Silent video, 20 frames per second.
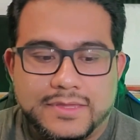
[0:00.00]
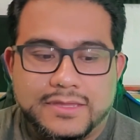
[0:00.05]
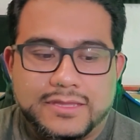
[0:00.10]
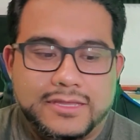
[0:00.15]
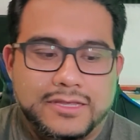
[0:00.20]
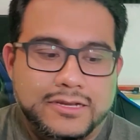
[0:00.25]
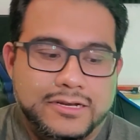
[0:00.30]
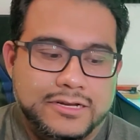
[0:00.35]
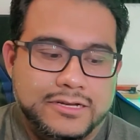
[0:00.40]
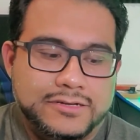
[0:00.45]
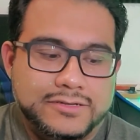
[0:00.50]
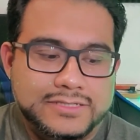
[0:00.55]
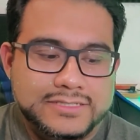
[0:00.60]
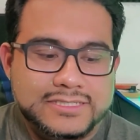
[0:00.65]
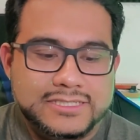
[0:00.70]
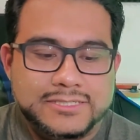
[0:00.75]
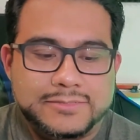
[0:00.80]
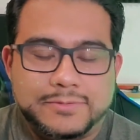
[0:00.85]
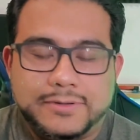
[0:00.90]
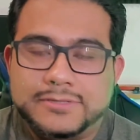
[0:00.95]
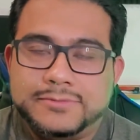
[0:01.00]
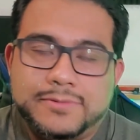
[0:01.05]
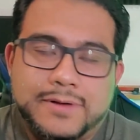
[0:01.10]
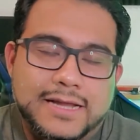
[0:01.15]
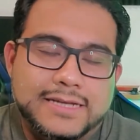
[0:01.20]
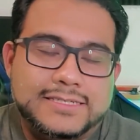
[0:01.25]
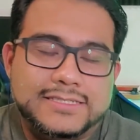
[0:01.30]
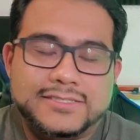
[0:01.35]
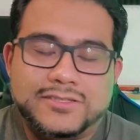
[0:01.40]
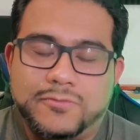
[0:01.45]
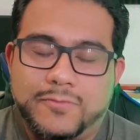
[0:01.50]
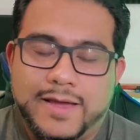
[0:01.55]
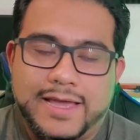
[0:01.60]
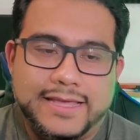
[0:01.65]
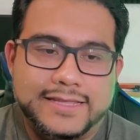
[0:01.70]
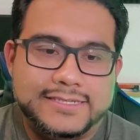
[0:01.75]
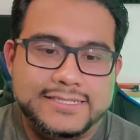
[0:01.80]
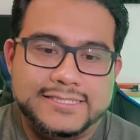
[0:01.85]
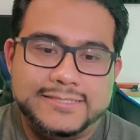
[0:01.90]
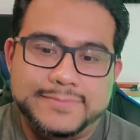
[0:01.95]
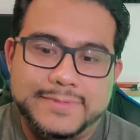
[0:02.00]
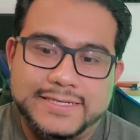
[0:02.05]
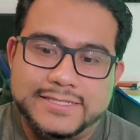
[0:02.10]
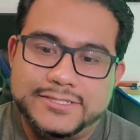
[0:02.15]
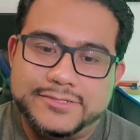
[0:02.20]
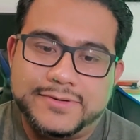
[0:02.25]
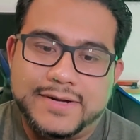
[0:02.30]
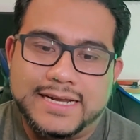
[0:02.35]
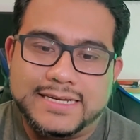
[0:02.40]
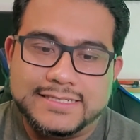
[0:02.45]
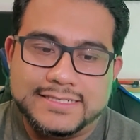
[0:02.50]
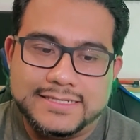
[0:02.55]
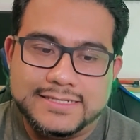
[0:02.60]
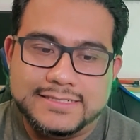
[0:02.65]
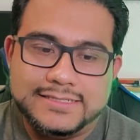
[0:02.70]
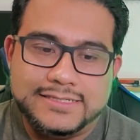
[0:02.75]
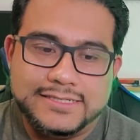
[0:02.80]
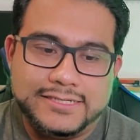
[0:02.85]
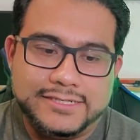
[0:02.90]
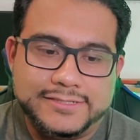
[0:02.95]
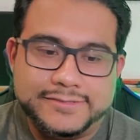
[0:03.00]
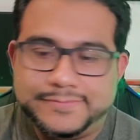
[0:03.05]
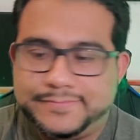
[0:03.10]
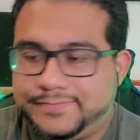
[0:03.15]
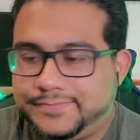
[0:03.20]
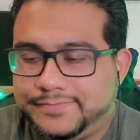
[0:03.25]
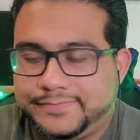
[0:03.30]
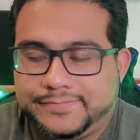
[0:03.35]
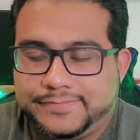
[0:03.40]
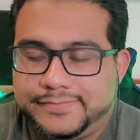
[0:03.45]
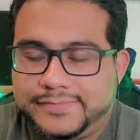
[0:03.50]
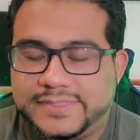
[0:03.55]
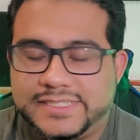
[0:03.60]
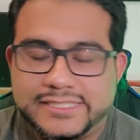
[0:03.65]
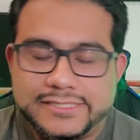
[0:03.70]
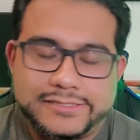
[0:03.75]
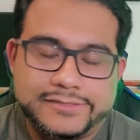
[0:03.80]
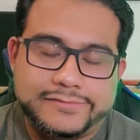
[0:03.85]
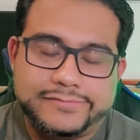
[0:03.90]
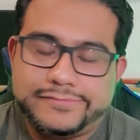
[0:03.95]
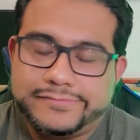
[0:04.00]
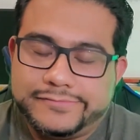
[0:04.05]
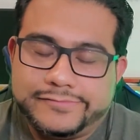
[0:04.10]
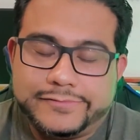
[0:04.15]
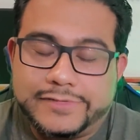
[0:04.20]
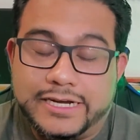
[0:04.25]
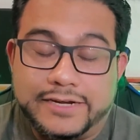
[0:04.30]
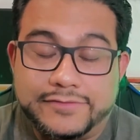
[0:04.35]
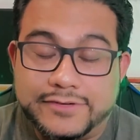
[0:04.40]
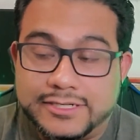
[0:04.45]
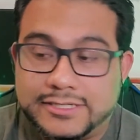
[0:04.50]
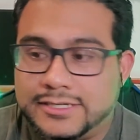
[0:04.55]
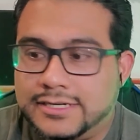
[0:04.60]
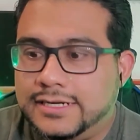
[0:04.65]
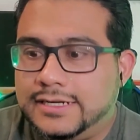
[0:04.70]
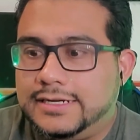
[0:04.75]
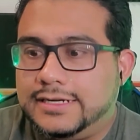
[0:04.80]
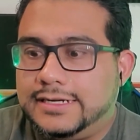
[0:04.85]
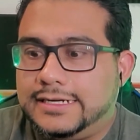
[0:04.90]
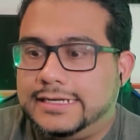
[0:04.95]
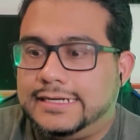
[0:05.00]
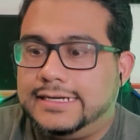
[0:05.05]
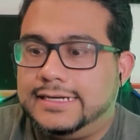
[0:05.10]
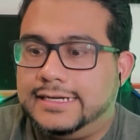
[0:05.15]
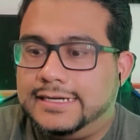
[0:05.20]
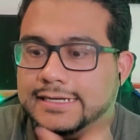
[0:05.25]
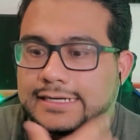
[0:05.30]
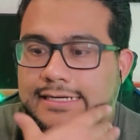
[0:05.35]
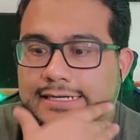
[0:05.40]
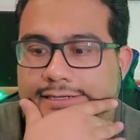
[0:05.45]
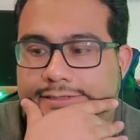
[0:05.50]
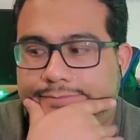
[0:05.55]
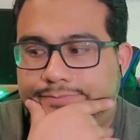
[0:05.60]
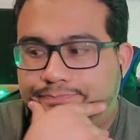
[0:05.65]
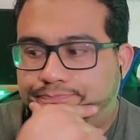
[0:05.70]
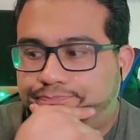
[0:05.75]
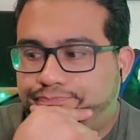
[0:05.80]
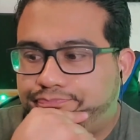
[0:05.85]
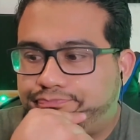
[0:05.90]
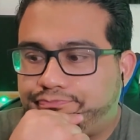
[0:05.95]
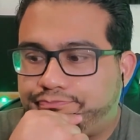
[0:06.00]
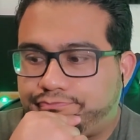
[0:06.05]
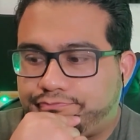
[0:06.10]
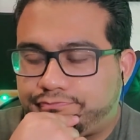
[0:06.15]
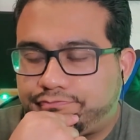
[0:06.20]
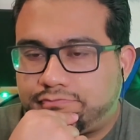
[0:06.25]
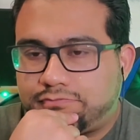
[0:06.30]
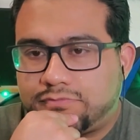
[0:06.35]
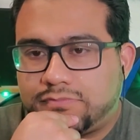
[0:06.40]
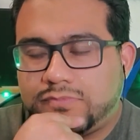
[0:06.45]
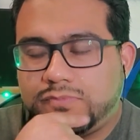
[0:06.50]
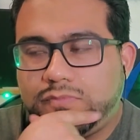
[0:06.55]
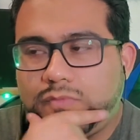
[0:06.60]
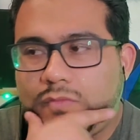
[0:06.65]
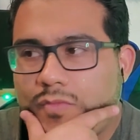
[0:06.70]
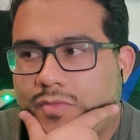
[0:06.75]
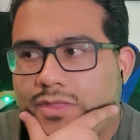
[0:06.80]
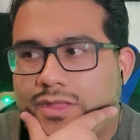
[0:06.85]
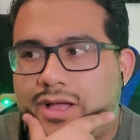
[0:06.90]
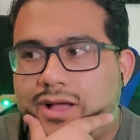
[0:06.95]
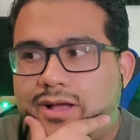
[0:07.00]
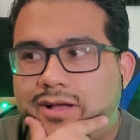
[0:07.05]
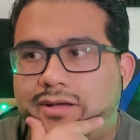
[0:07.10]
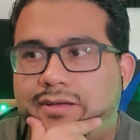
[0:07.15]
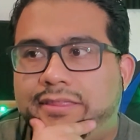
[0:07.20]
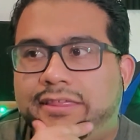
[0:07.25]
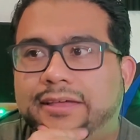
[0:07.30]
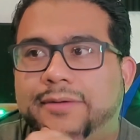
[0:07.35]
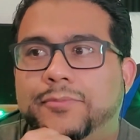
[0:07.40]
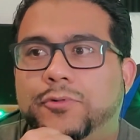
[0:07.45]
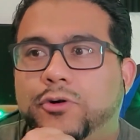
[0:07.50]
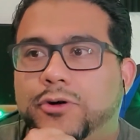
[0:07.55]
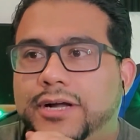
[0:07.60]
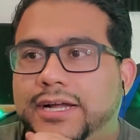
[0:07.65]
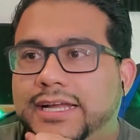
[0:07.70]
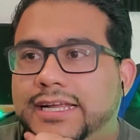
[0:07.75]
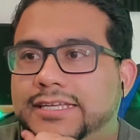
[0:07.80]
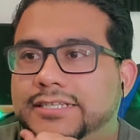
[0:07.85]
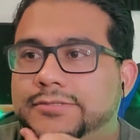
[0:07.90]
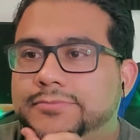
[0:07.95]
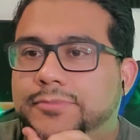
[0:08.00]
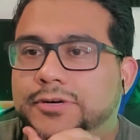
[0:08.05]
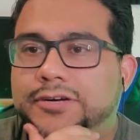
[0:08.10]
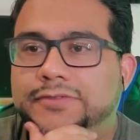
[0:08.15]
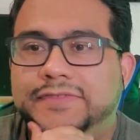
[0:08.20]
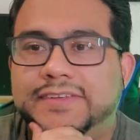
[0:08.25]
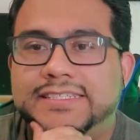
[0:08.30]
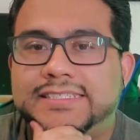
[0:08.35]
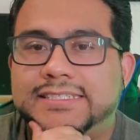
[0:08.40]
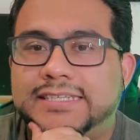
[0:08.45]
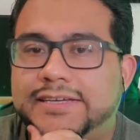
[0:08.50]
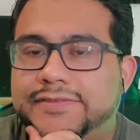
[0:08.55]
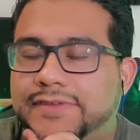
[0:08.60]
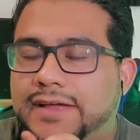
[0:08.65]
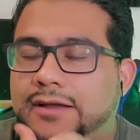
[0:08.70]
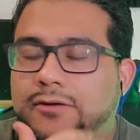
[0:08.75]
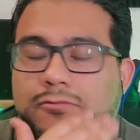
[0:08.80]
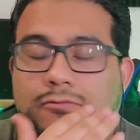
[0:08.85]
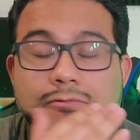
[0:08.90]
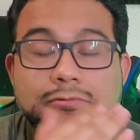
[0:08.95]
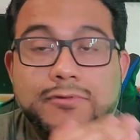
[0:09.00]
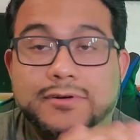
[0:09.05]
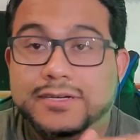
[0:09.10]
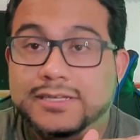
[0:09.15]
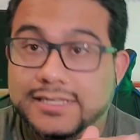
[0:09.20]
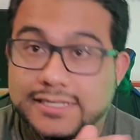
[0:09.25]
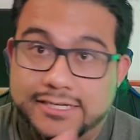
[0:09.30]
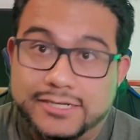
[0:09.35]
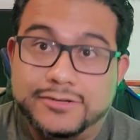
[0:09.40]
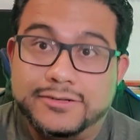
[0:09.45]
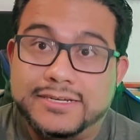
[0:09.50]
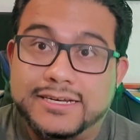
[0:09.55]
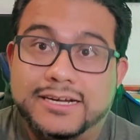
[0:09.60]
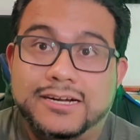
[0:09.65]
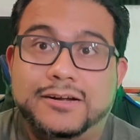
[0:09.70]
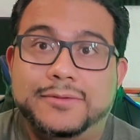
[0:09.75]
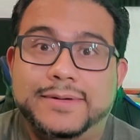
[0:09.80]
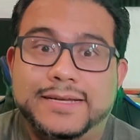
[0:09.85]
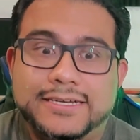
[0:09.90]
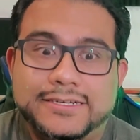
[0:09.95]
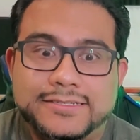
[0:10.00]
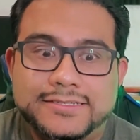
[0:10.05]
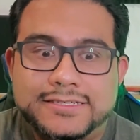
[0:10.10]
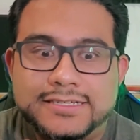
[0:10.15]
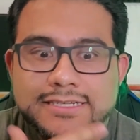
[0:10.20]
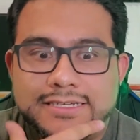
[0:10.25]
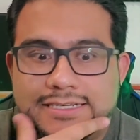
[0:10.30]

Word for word: you know it's just it's probably just the way she's being directed you know just whatever um the emori and murphy stuff i really don't care about